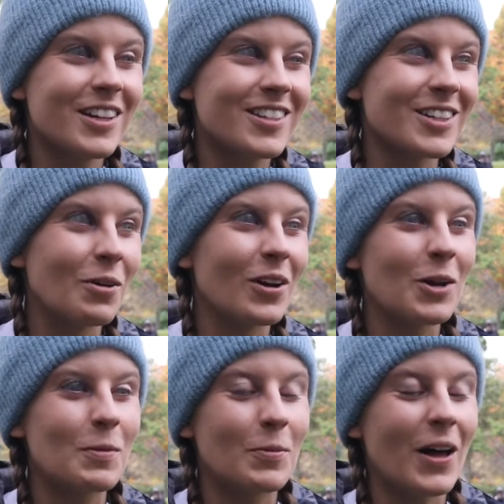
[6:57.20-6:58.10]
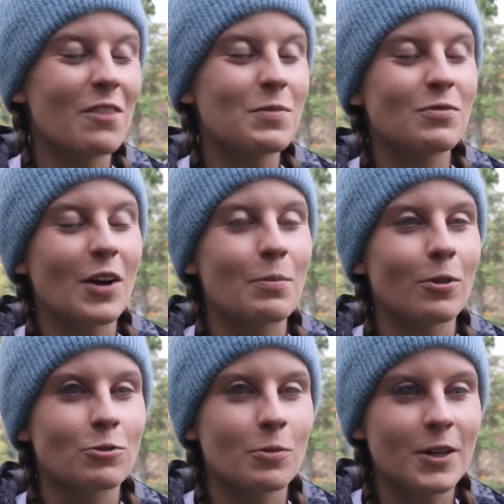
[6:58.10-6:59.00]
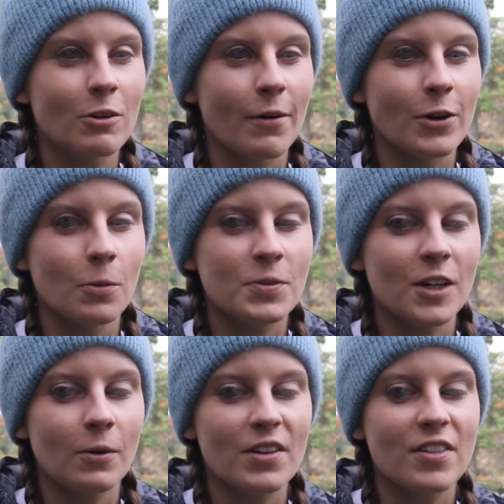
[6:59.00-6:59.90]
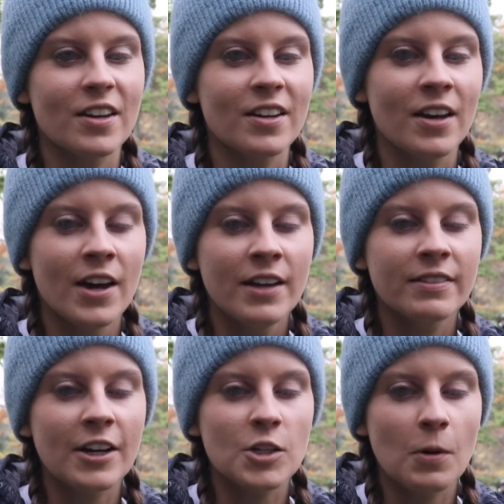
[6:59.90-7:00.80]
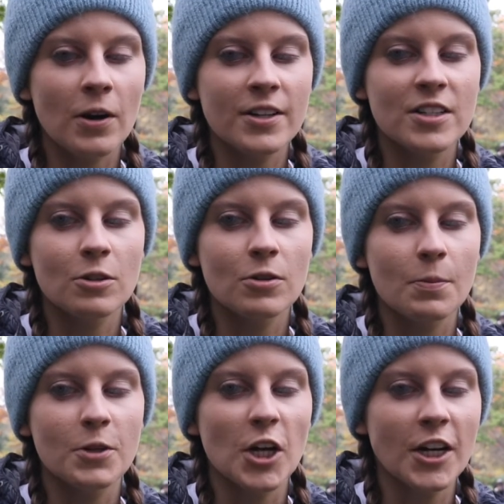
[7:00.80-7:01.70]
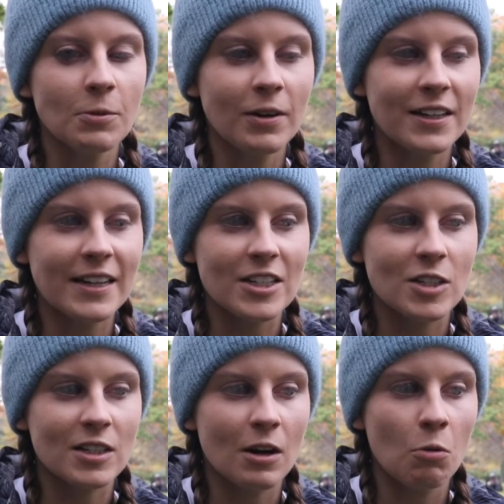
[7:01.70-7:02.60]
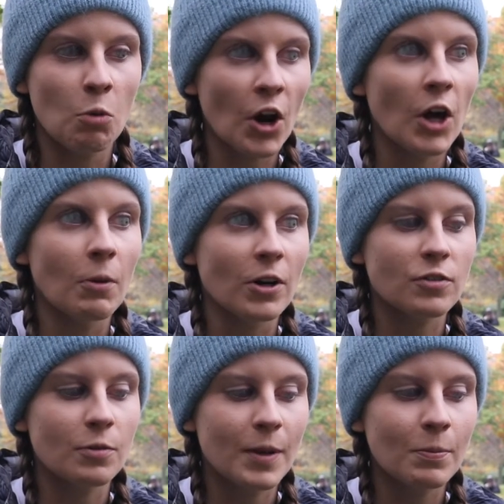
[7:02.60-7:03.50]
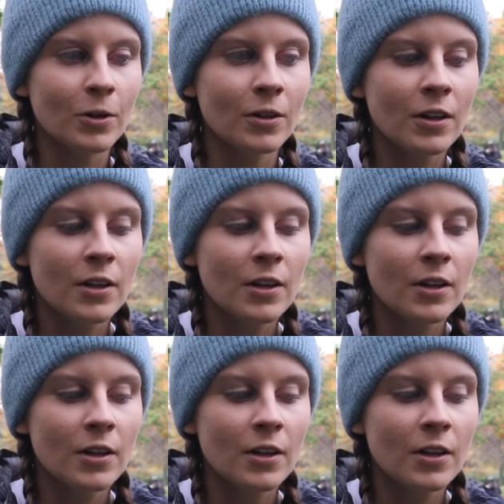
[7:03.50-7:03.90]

So a lot of people have been very blunt with me growing up. So I think that is partly to do with it, but genuinely that's what I want from people.